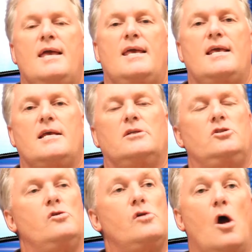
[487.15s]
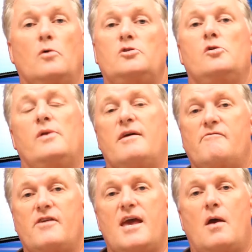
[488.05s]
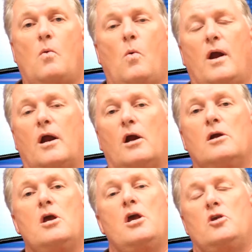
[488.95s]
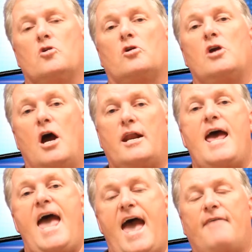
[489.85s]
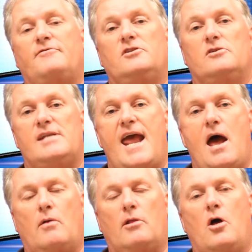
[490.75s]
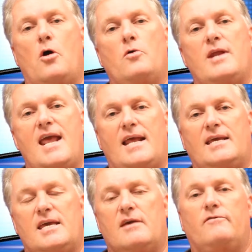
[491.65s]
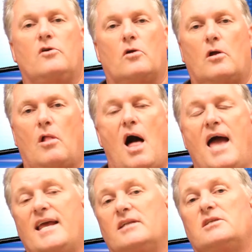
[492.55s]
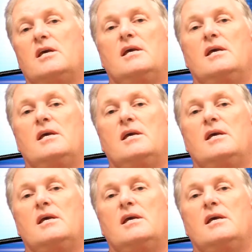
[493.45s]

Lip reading: is you go to an event where you're going to have to download and give your client